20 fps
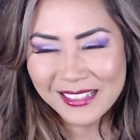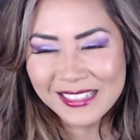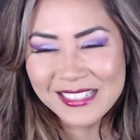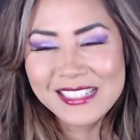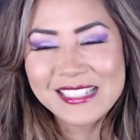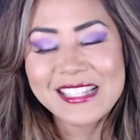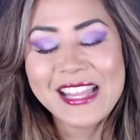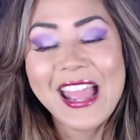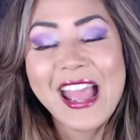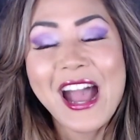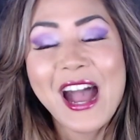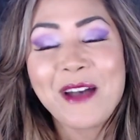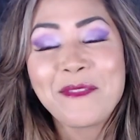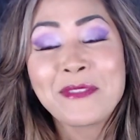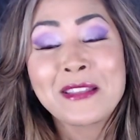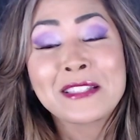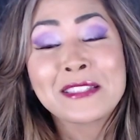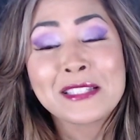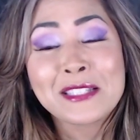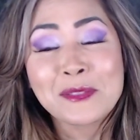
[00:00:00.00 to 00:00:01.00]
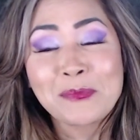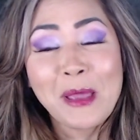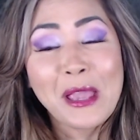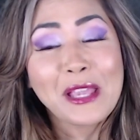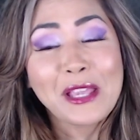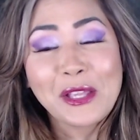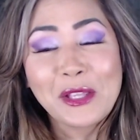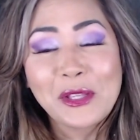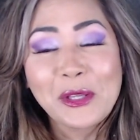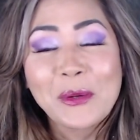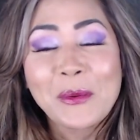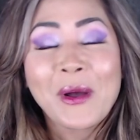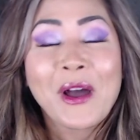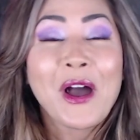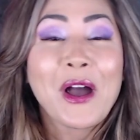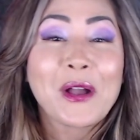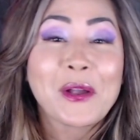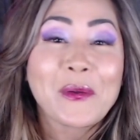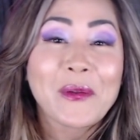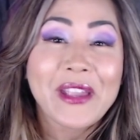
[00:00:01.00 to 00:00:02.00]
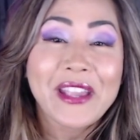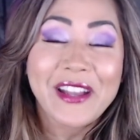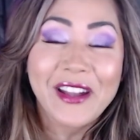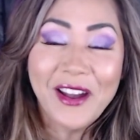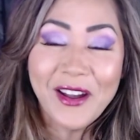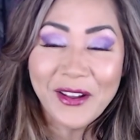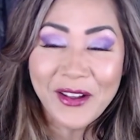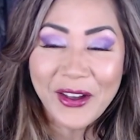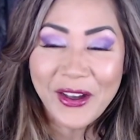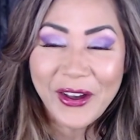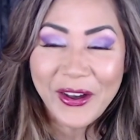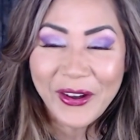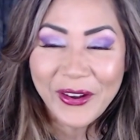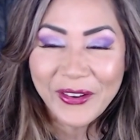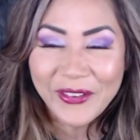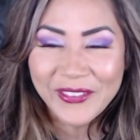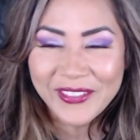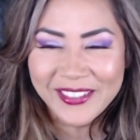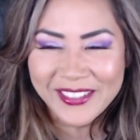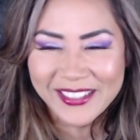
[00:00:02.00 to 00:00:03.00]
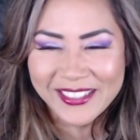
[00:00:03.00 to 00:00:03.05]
Damn, this is making you hungry, Gung-Ho.